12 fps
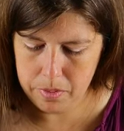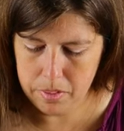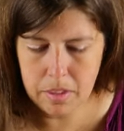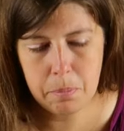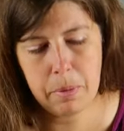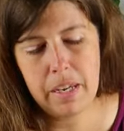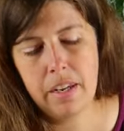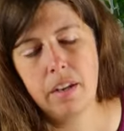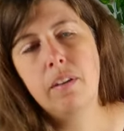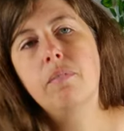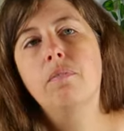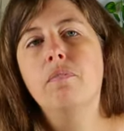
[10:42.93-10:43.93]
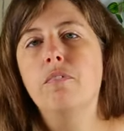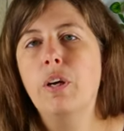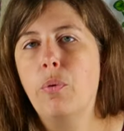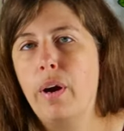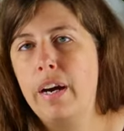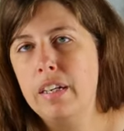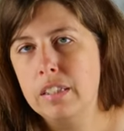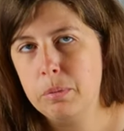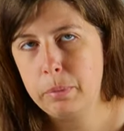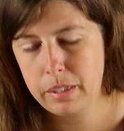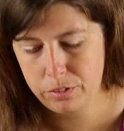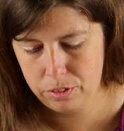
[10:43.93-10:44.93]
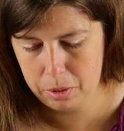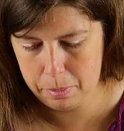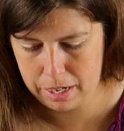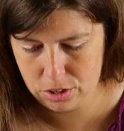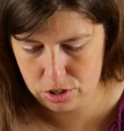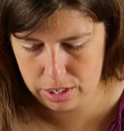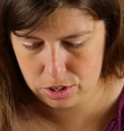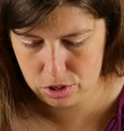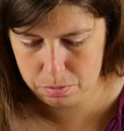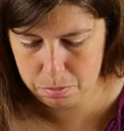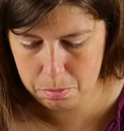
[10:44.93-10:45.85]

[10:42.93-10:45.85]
The beak requires a bit of an imagination,